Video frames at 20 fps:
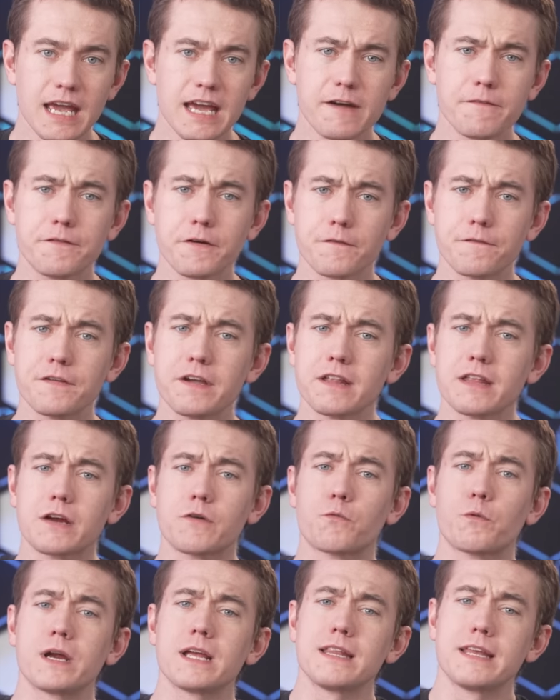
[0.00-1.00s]
And if you're
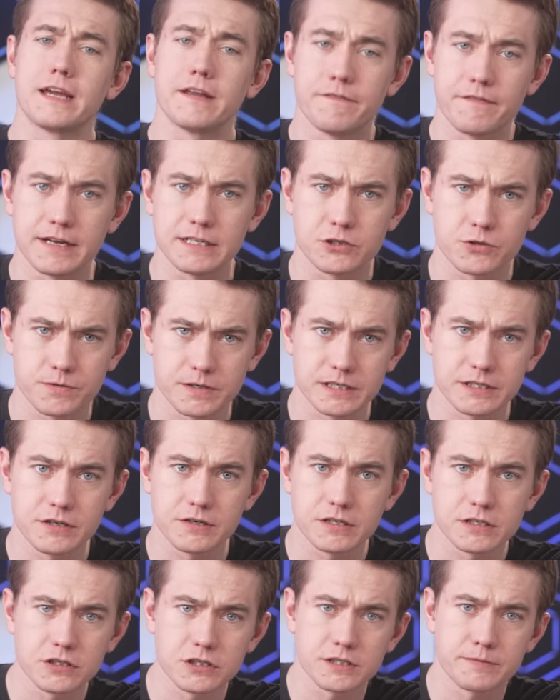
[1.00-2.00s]
feeling really adventurous,
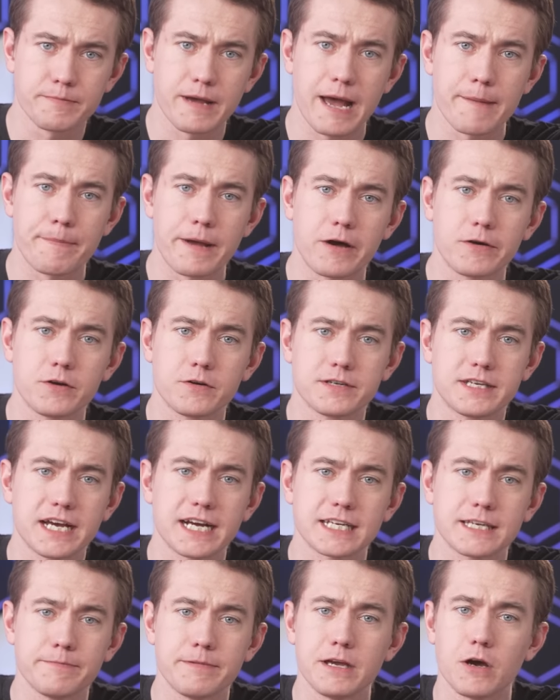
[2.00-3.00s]
you can just map out your
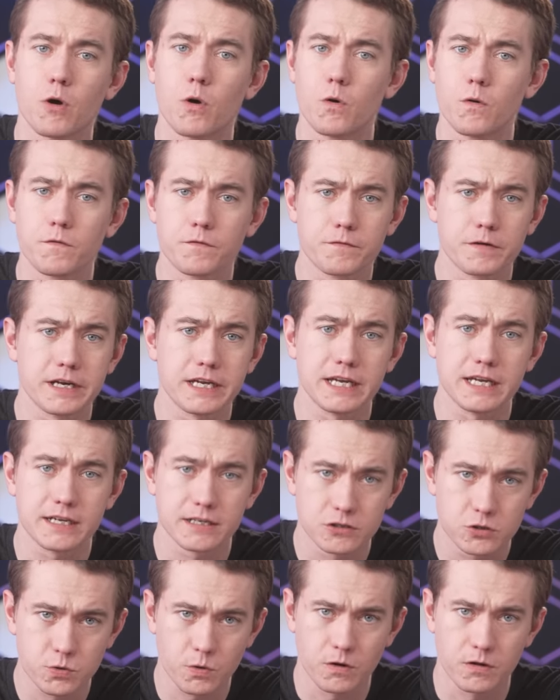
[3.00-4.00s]
deck to be a whole freaking
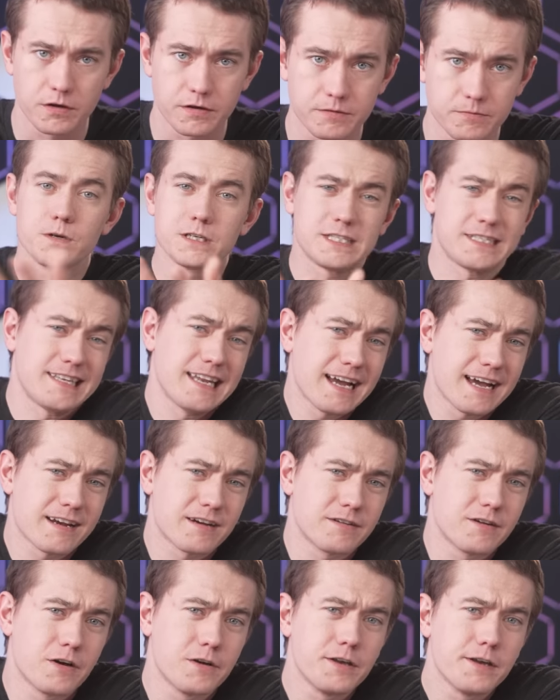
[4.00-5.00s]
controller, which, I
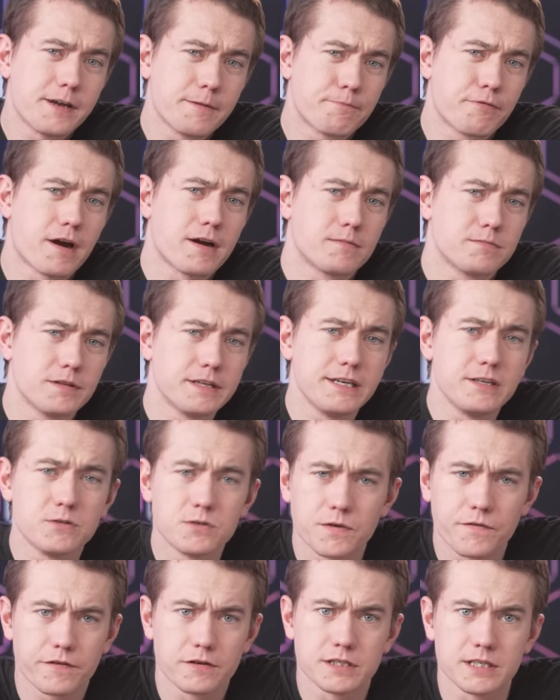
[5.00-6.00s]
don't know, you could probably
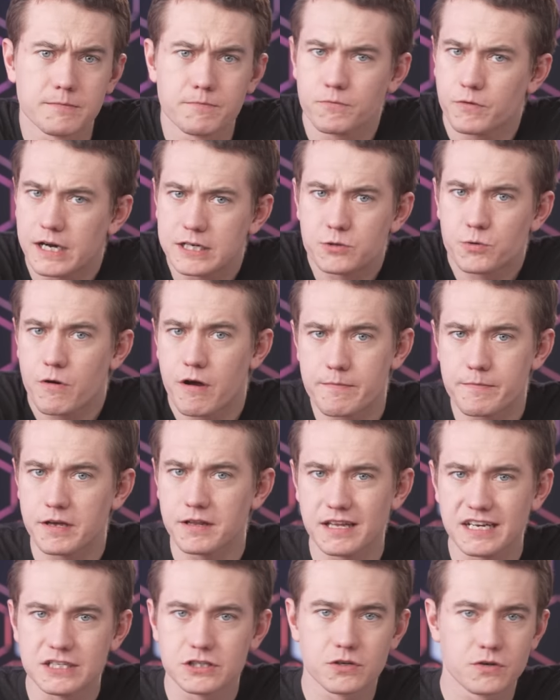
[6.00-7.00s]
use for some retro
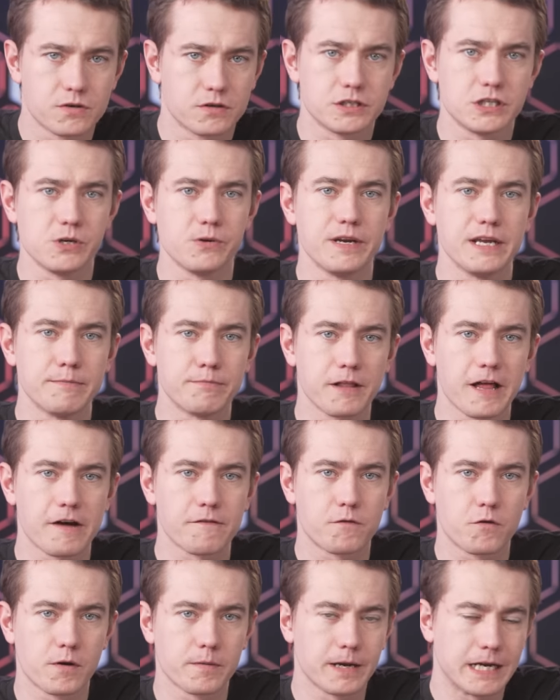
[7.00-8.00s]
emulation or 2D
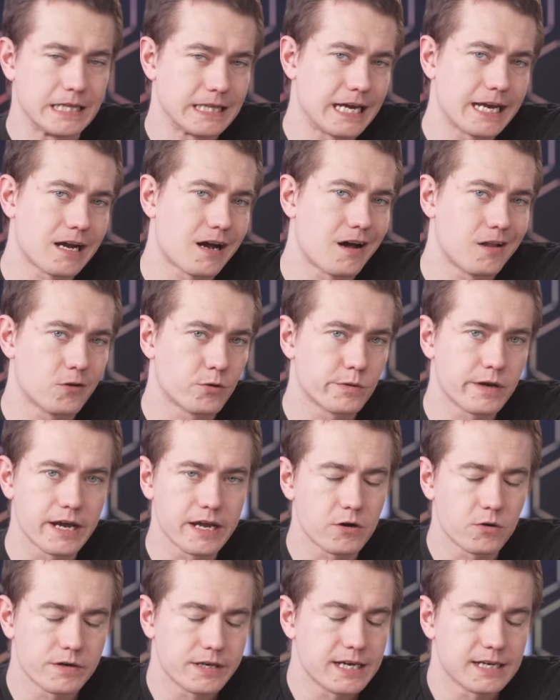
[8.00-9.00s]
platforming like Hollow
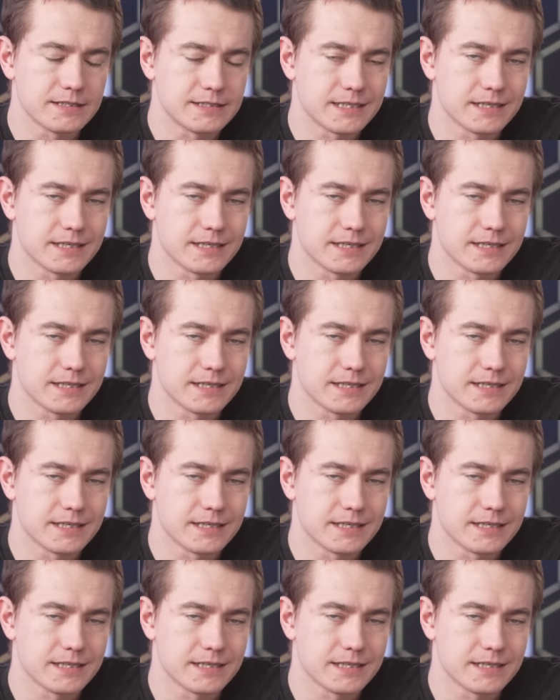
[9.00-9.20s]
Knight or Dead